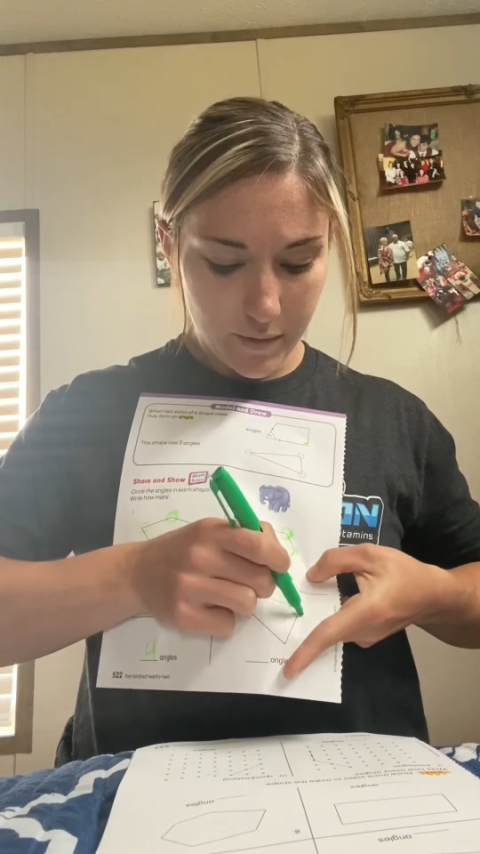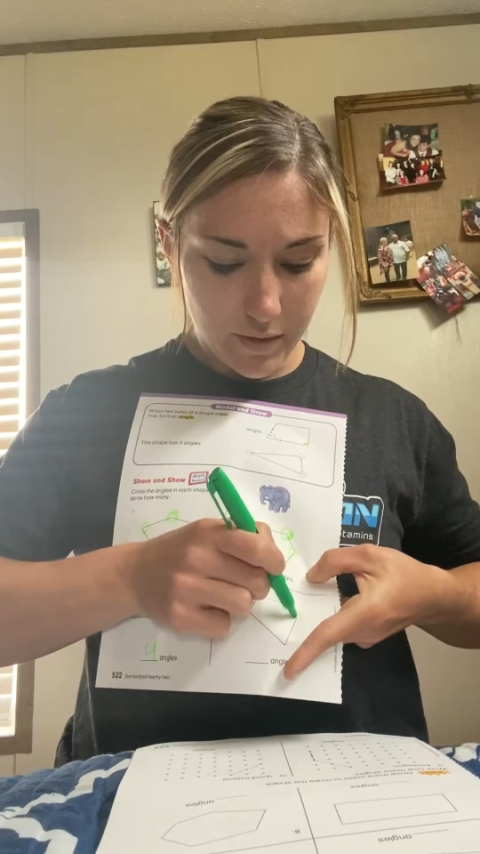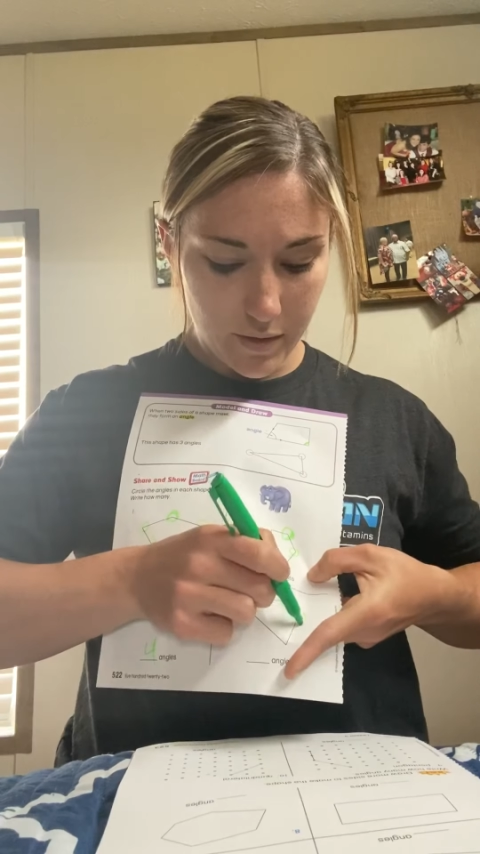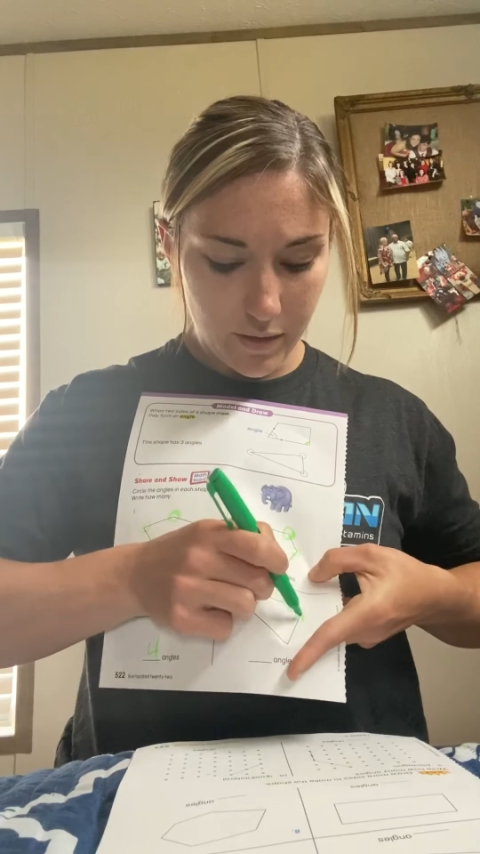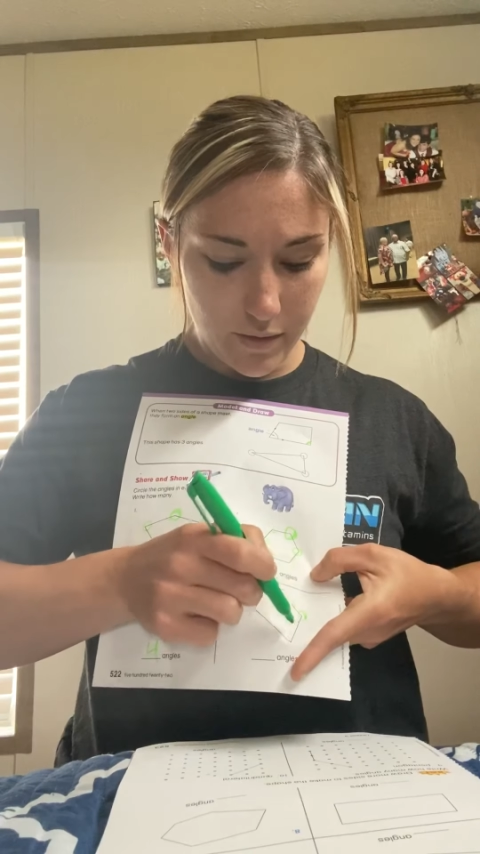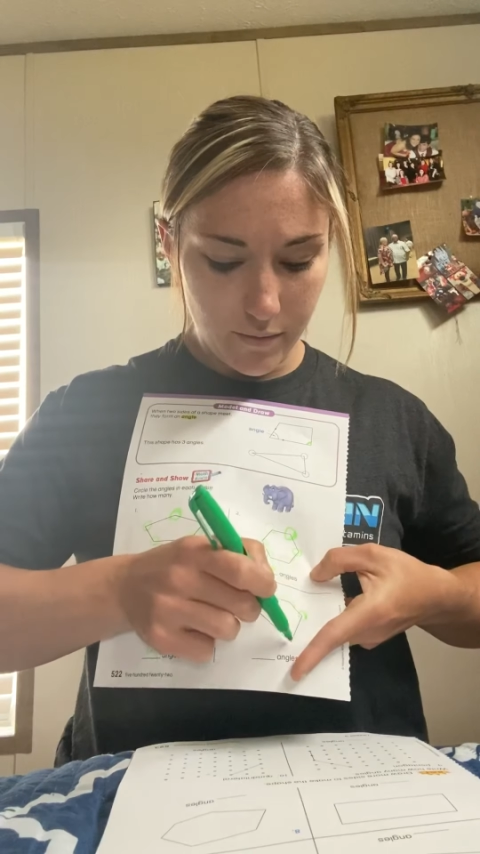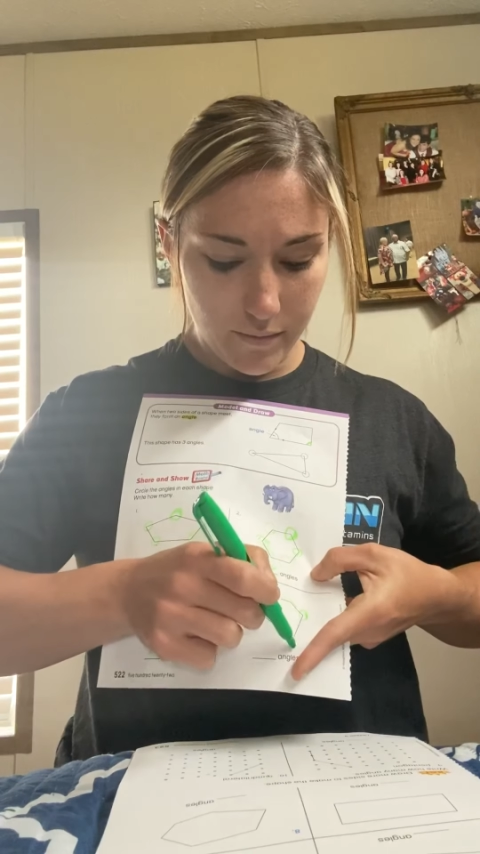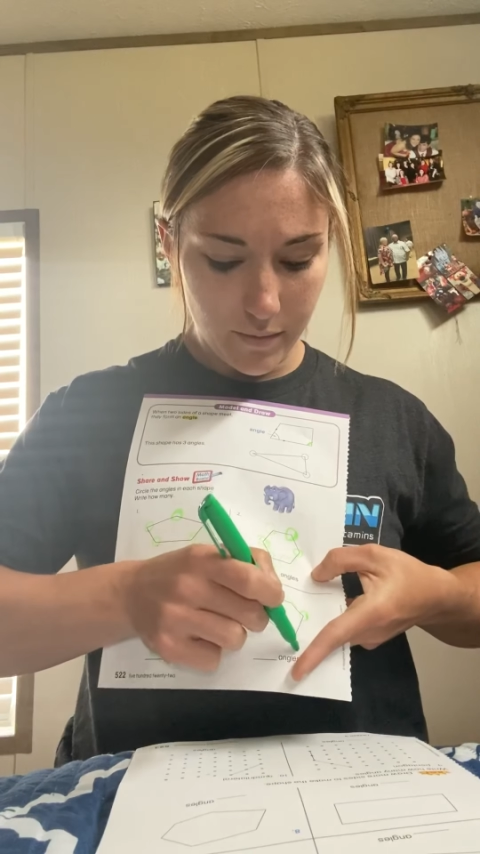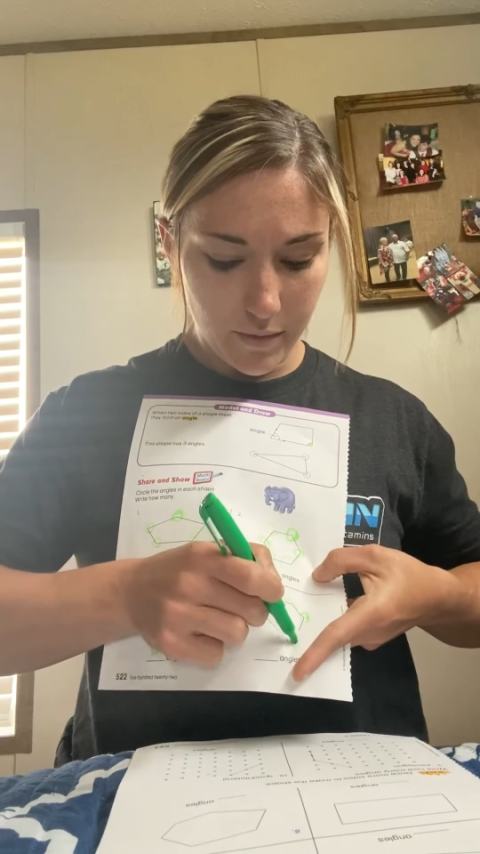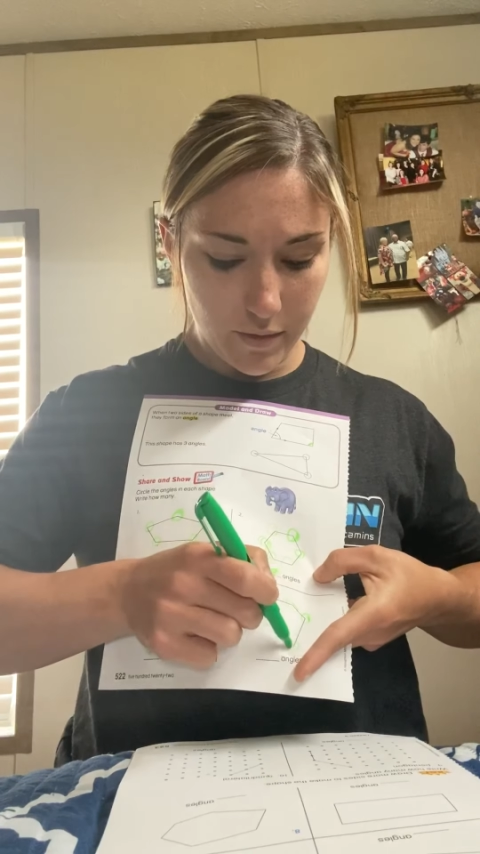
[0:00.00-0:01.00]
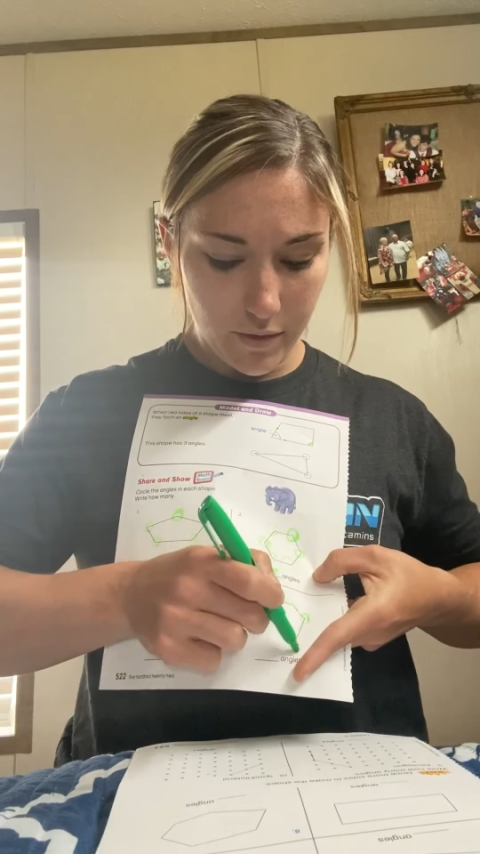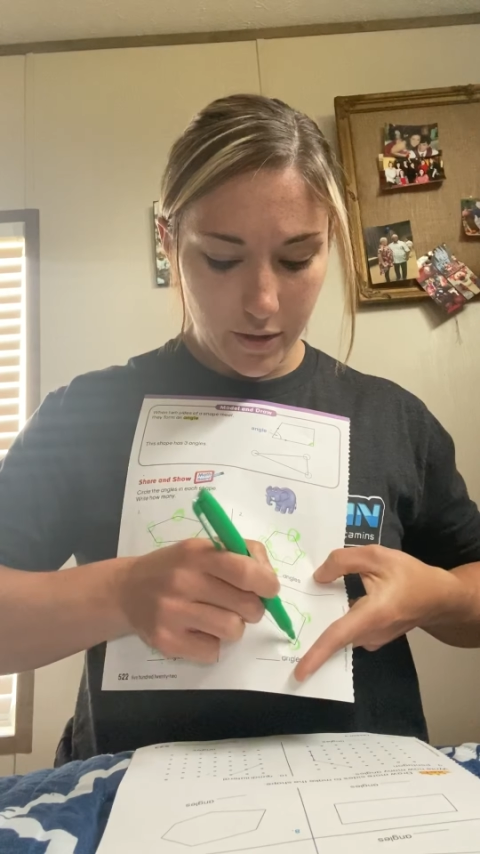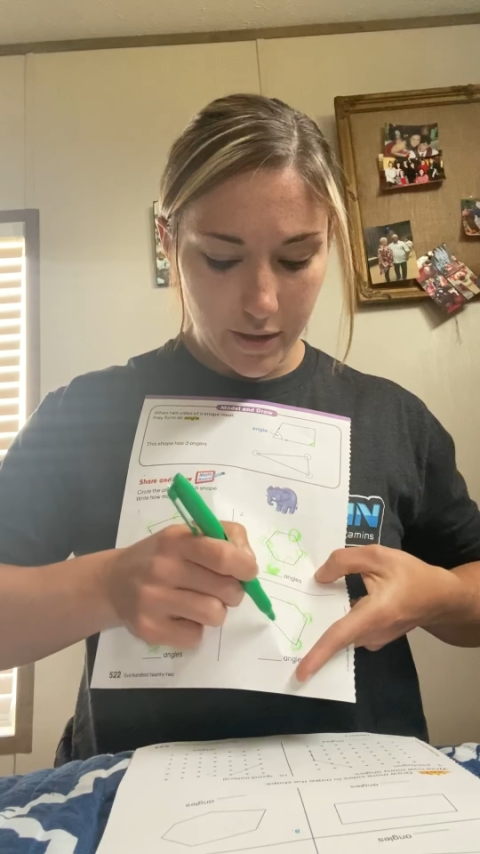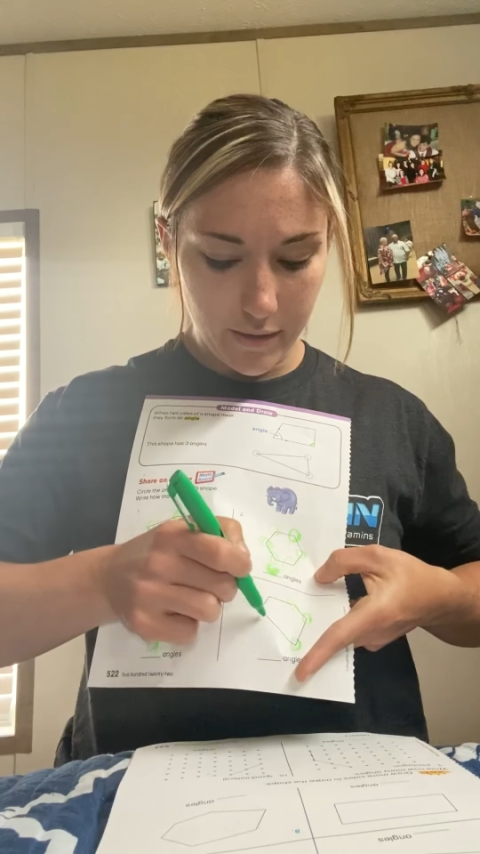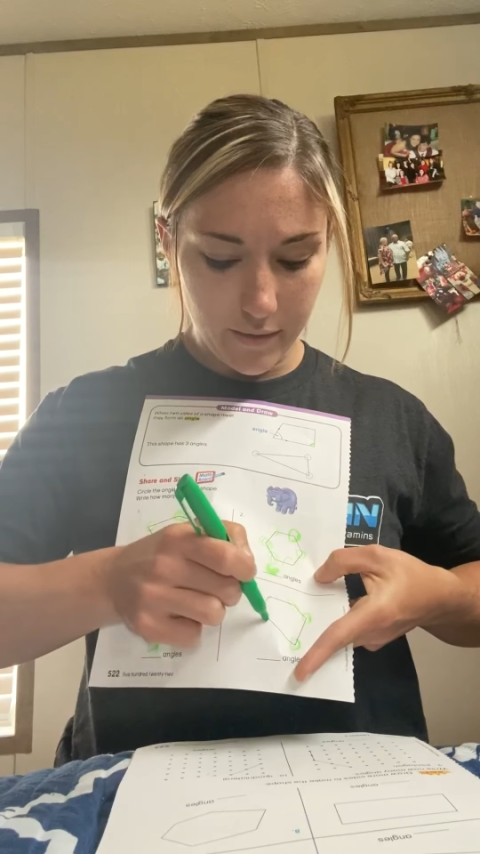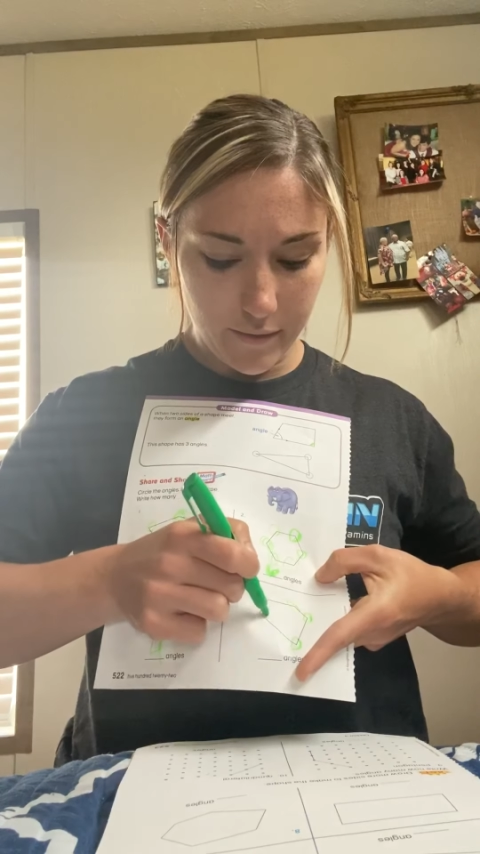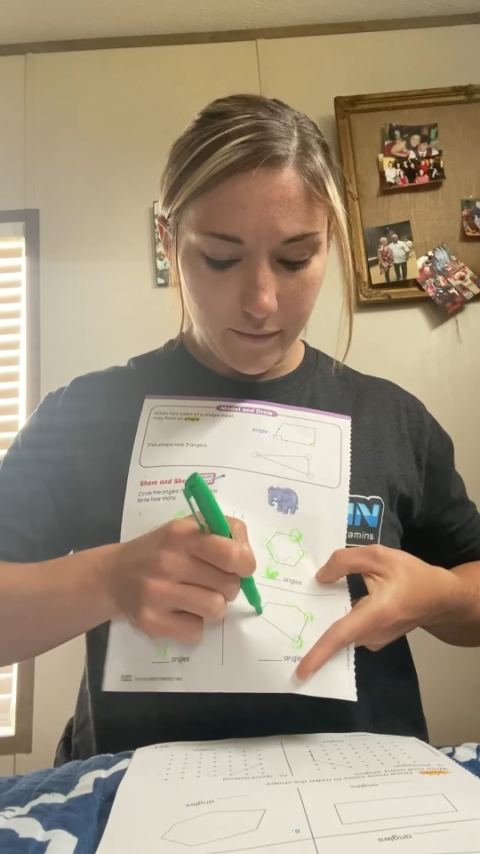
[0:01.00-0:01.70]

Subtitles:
2, 3,